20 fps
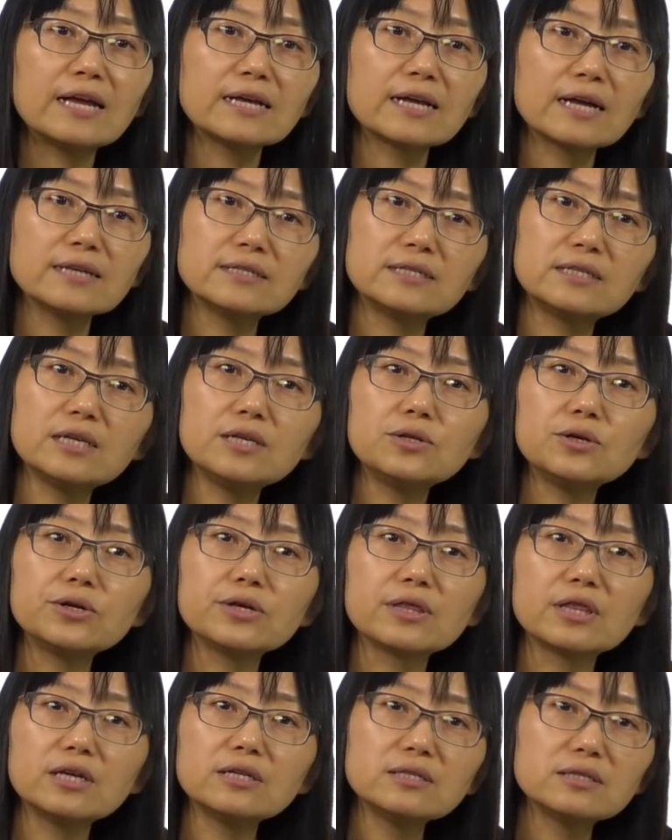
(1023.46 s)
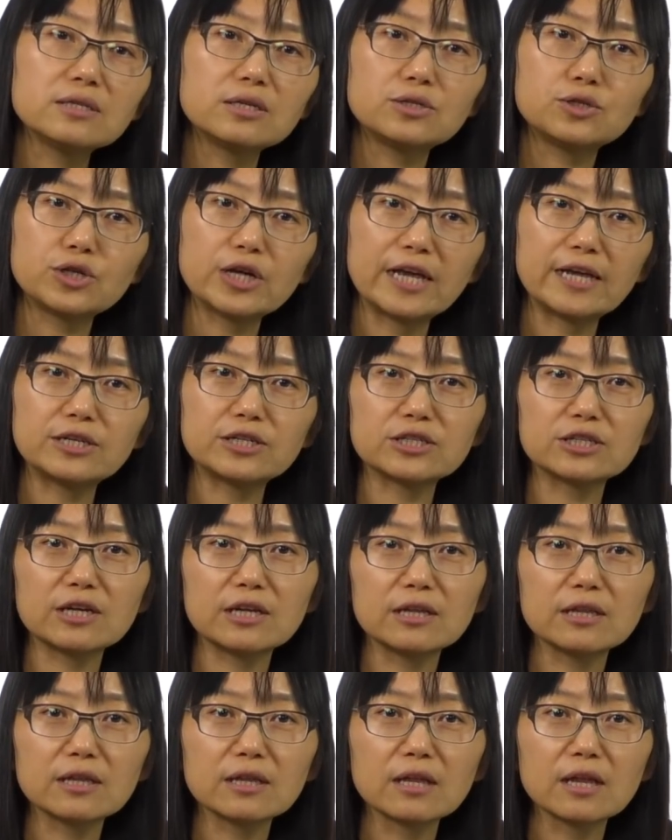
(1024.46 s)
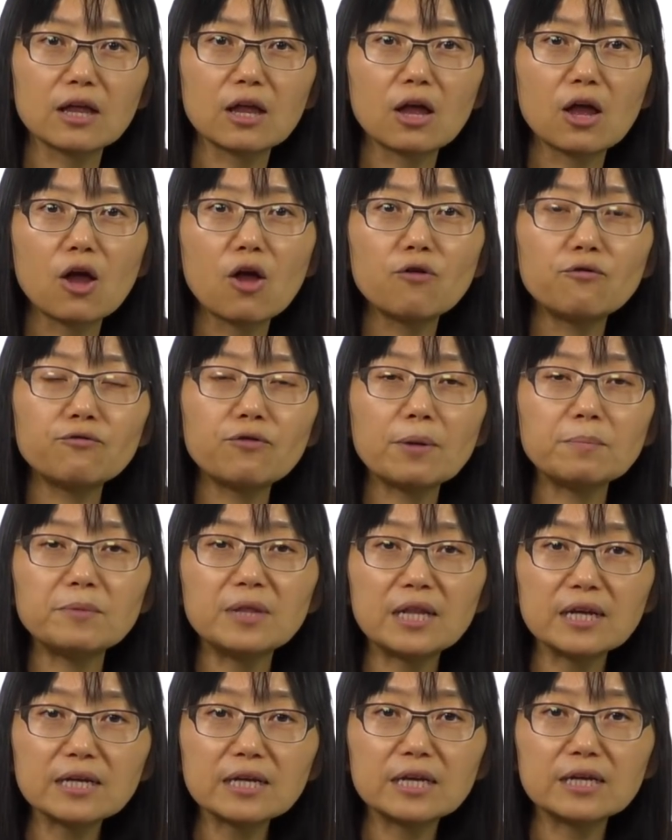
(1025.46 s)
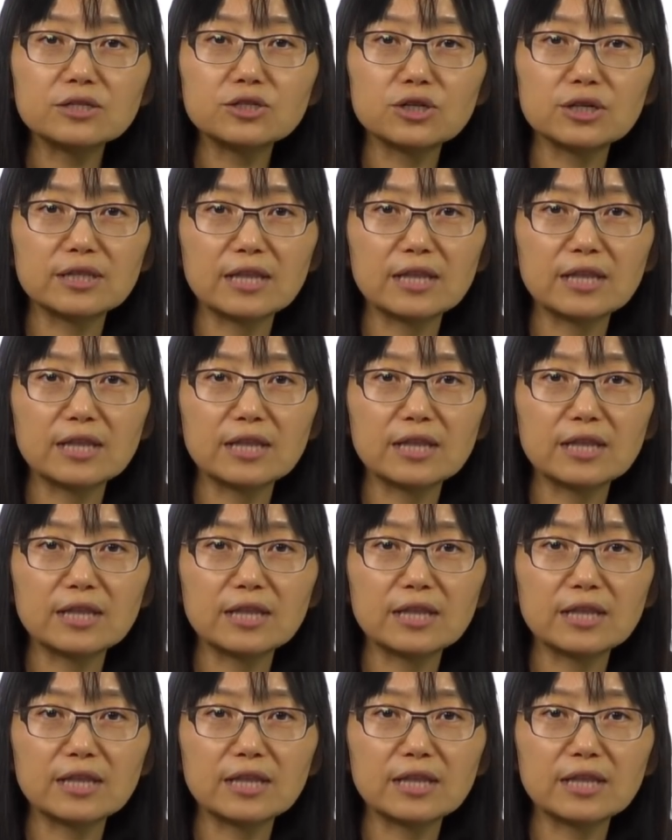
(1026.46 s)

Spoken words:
Consider this situation. From linkage